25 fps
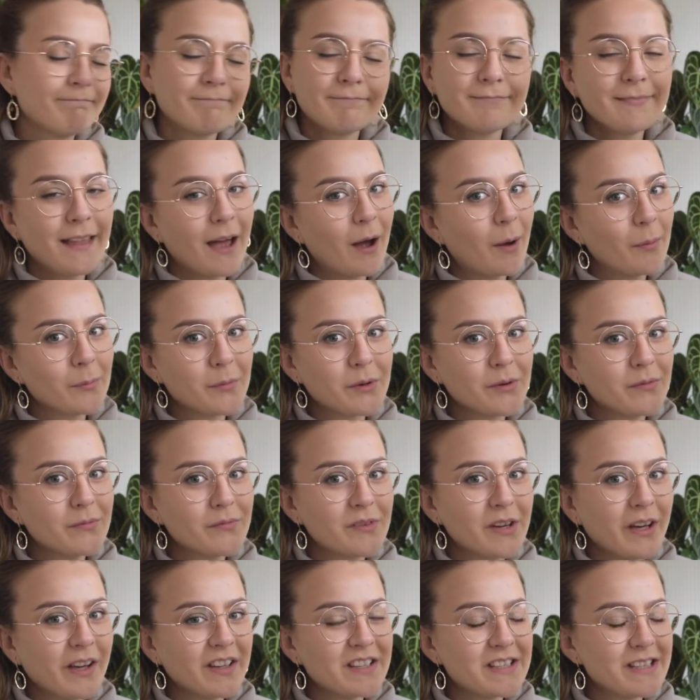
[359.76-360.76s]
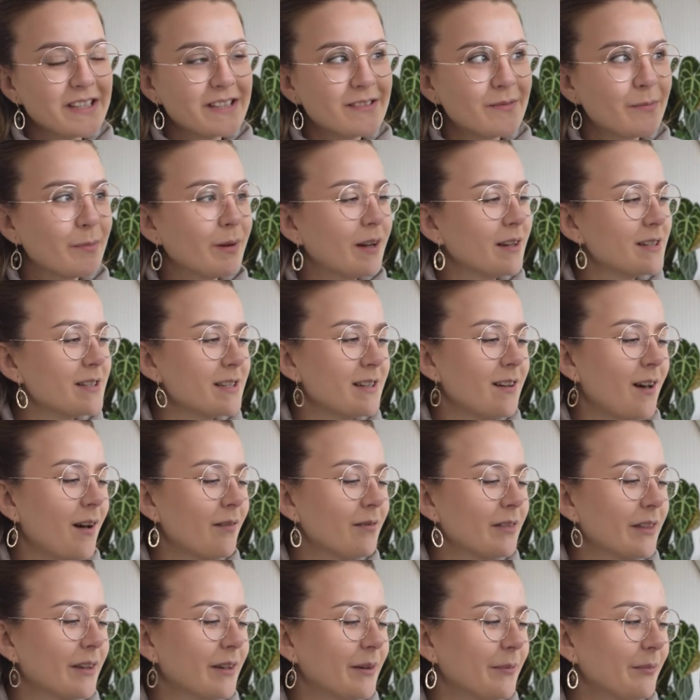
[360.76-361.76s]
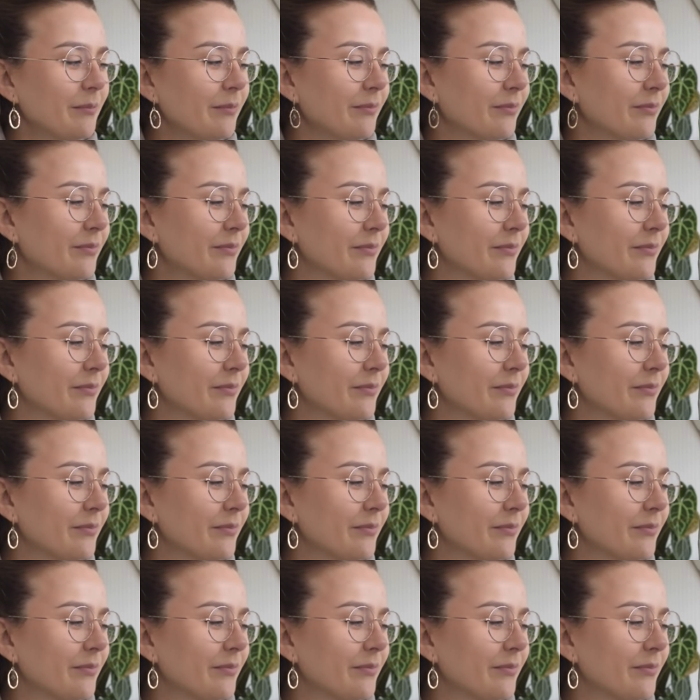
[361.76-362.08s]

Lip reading: I'm converted. Bloody love them.